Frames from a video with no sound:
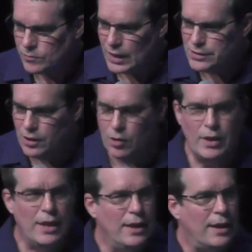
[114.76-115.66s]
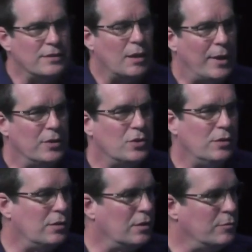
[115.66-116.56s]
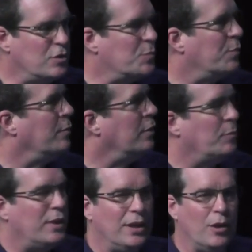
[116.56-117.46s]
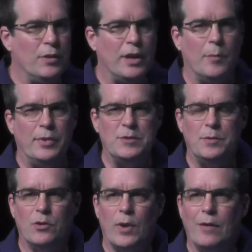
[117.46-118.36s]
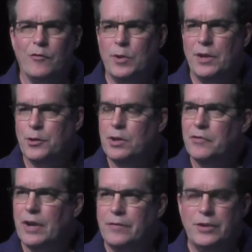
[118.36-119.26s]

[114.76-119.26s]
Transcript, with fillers: So, as I mentioned uh, just a little bit ago, the company's been around for about 35